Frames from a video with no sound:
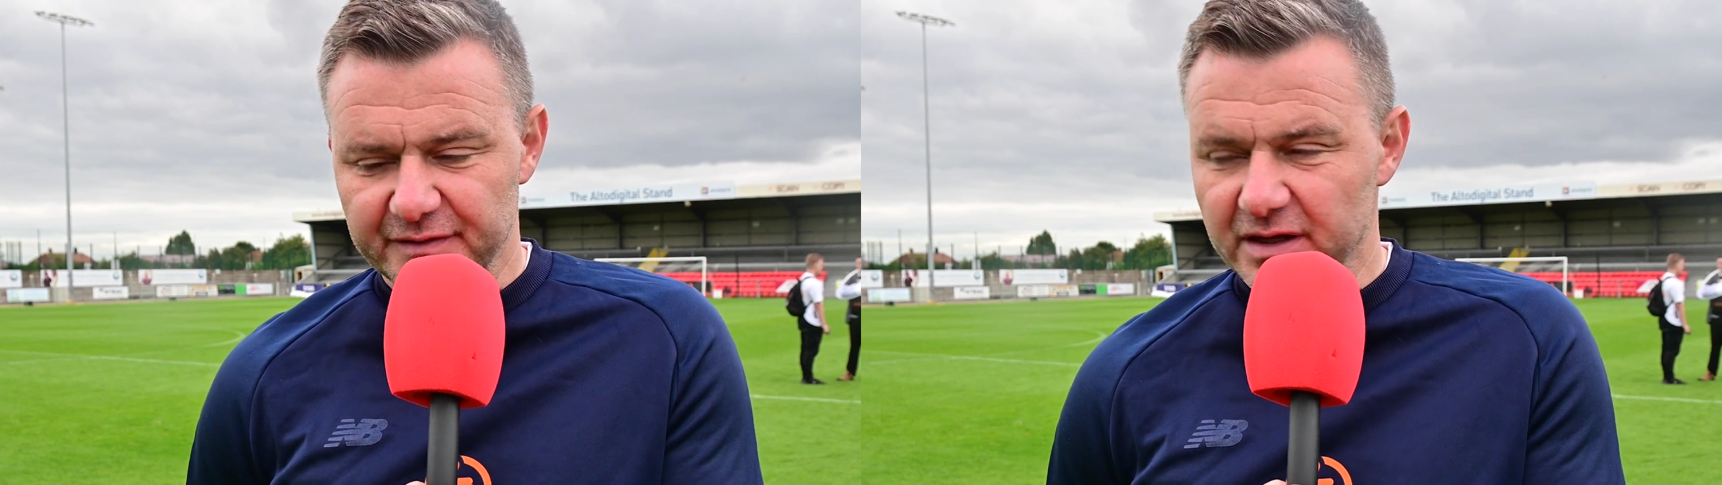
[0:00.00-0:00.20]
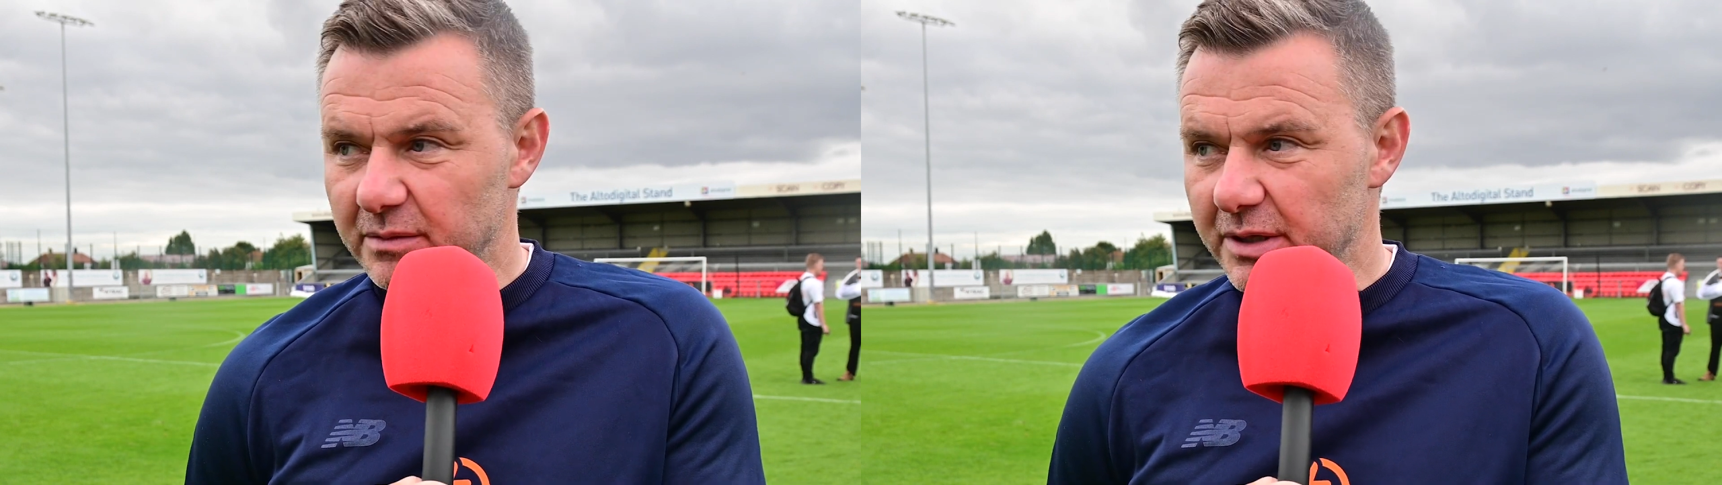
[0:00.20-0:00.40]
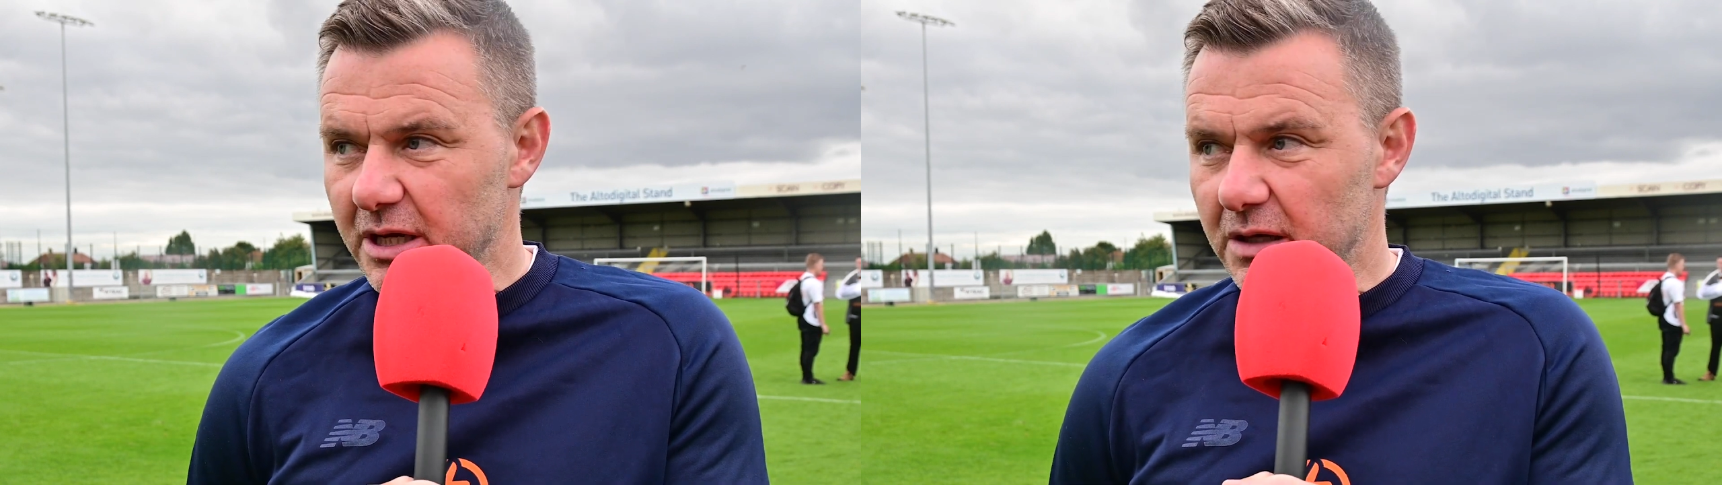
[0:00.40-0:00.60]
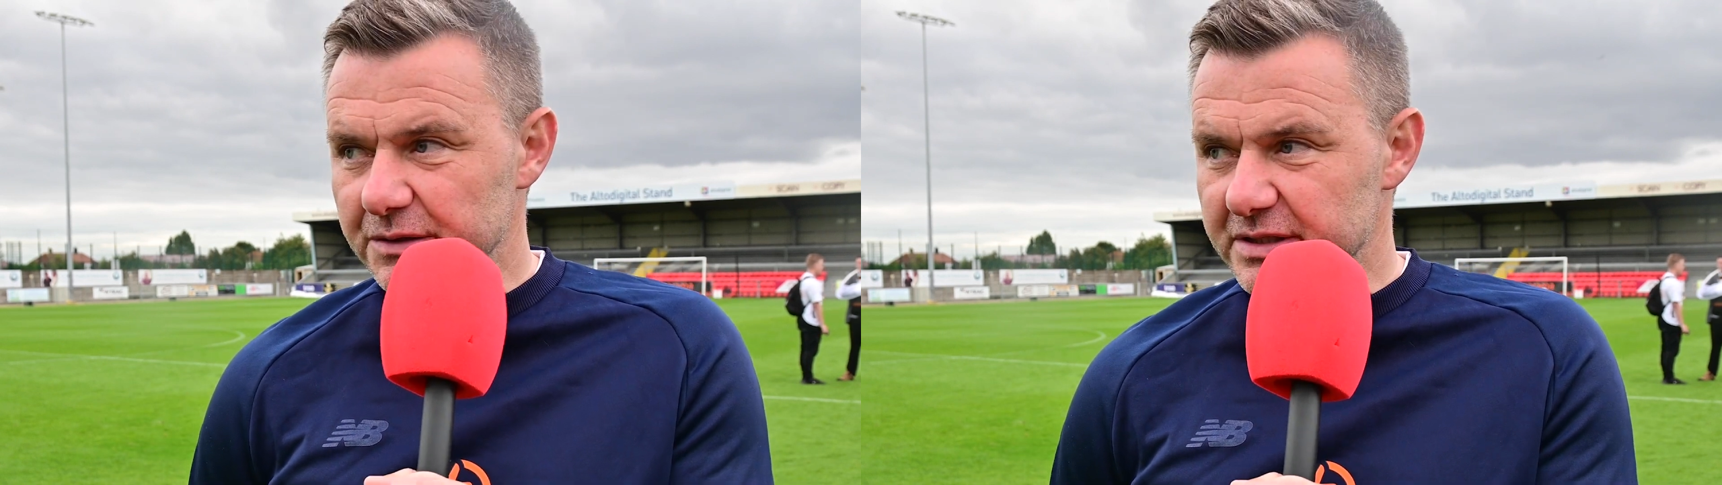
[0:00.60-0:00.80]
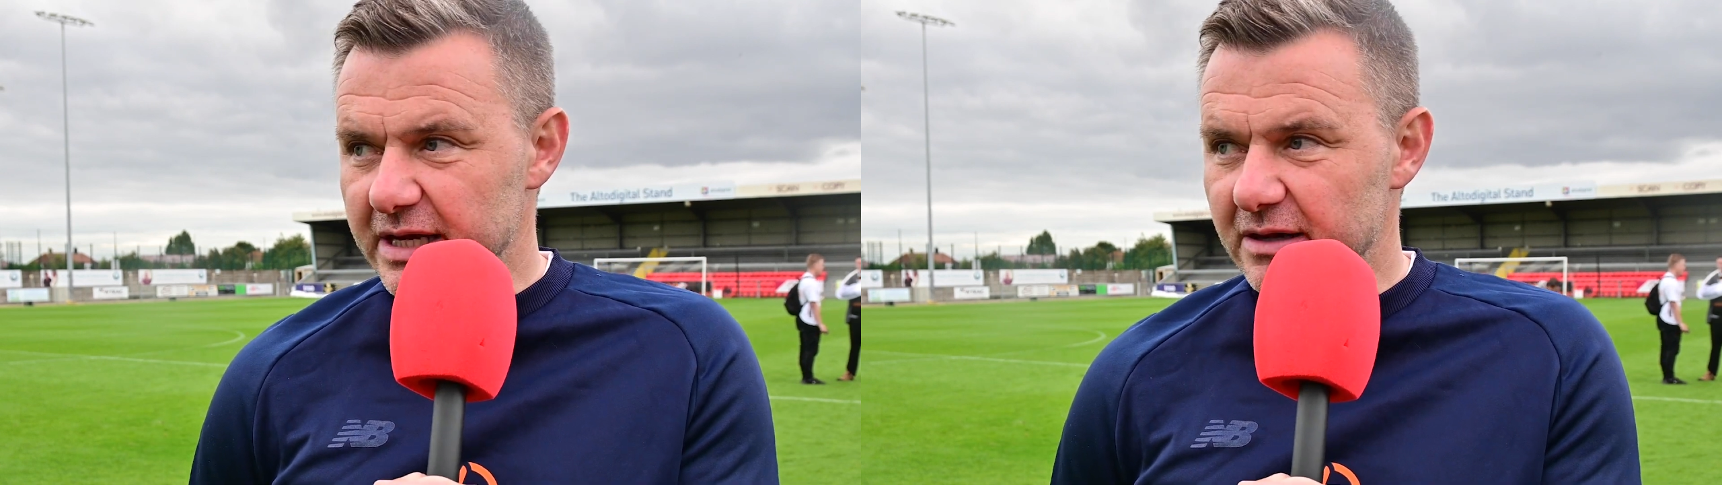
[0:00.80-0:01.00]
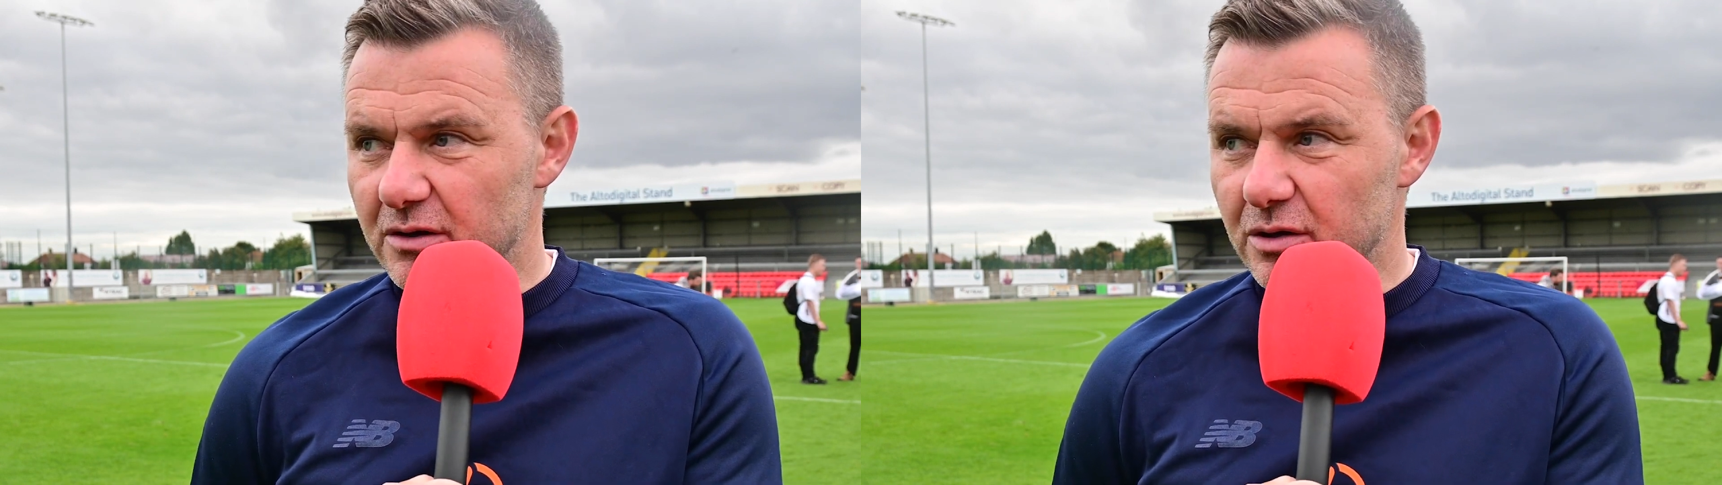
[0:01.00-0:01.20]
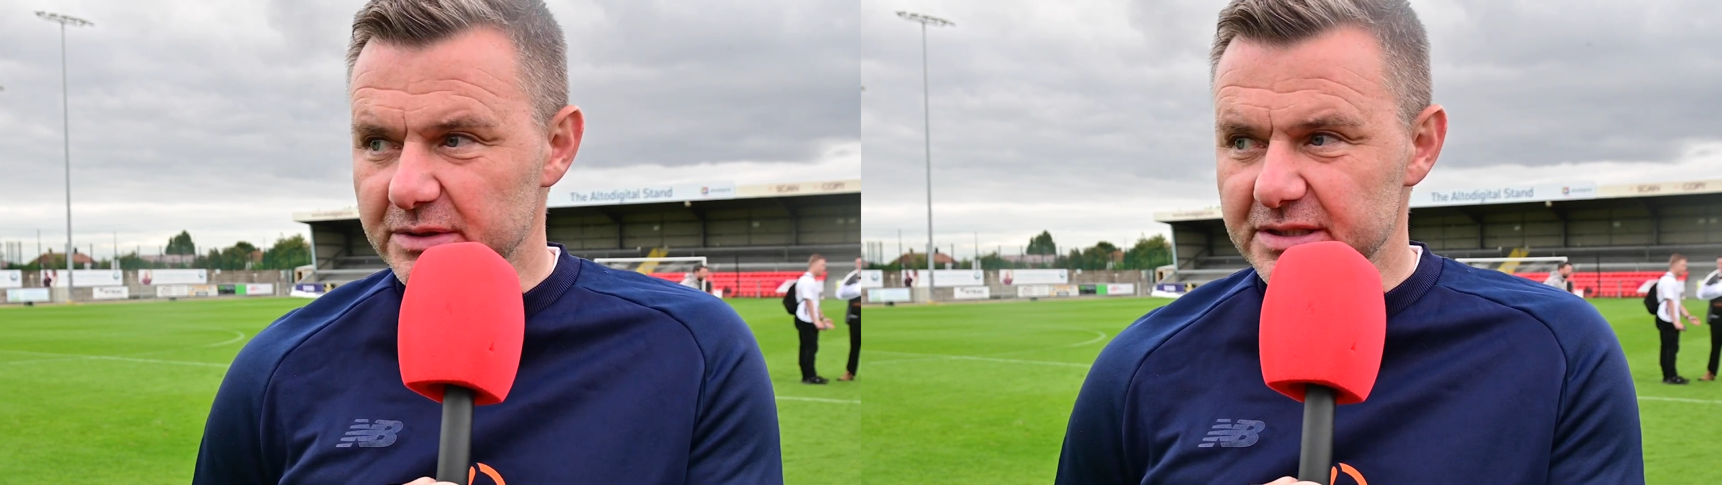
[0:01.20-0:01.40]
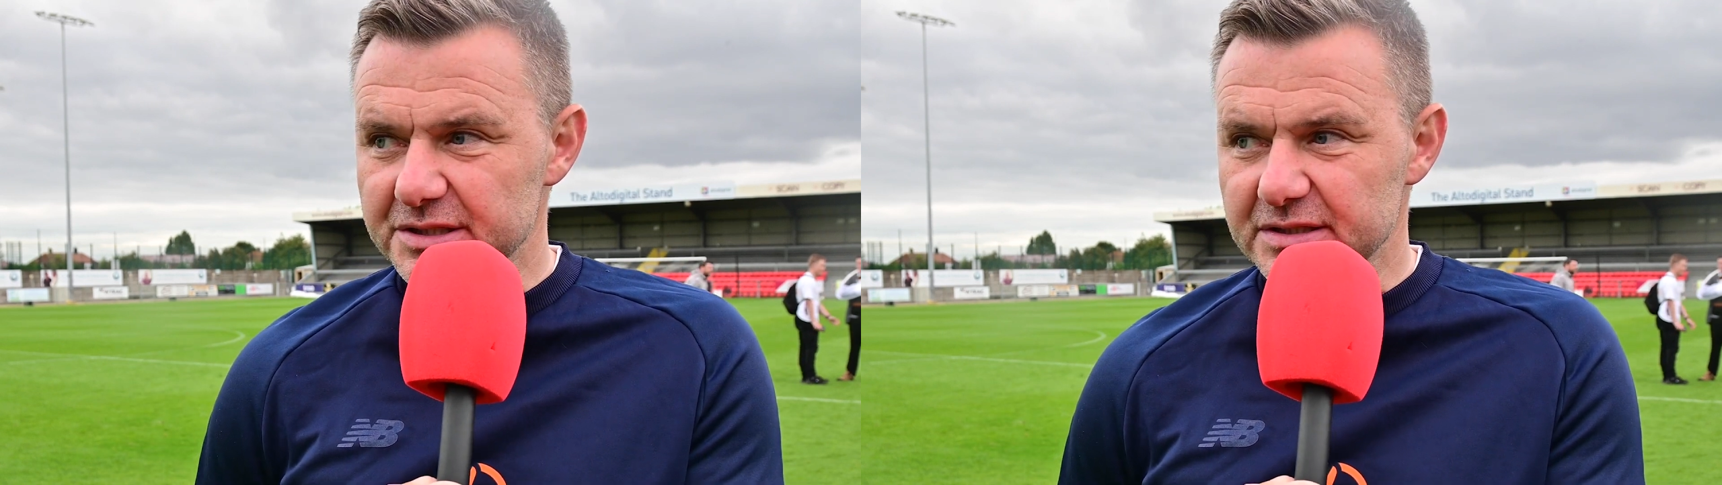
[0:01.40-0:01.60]
think him and Arj now
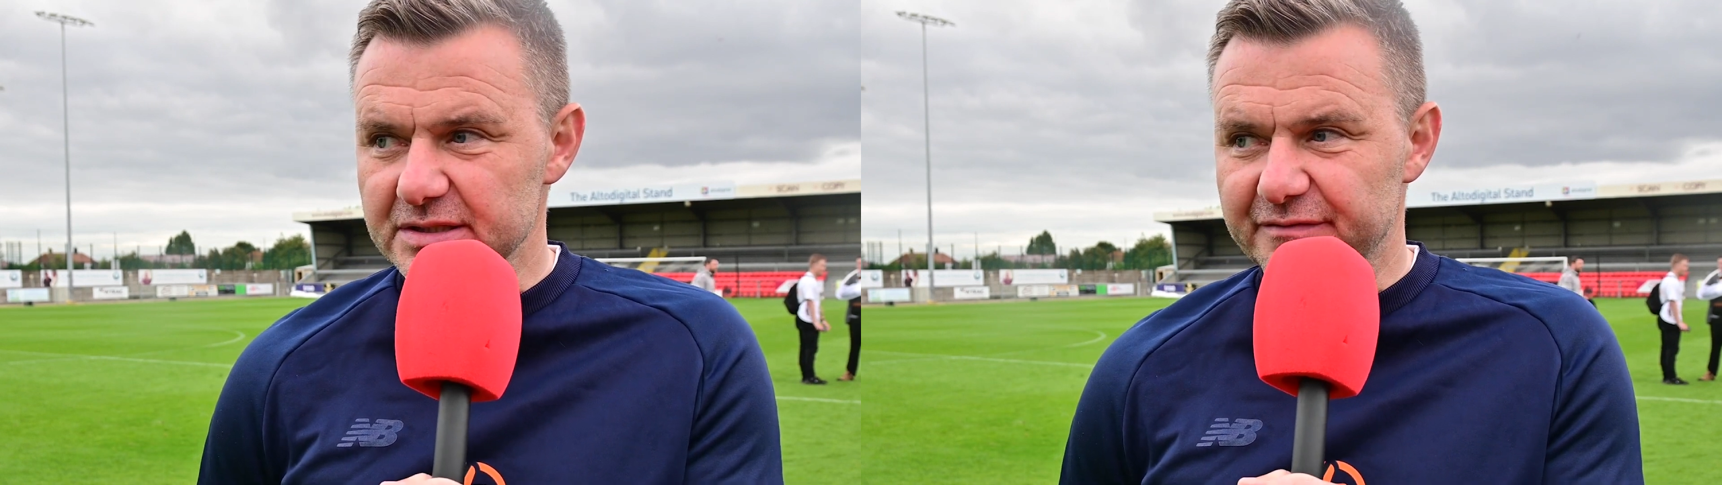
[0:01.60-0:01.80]
competitions,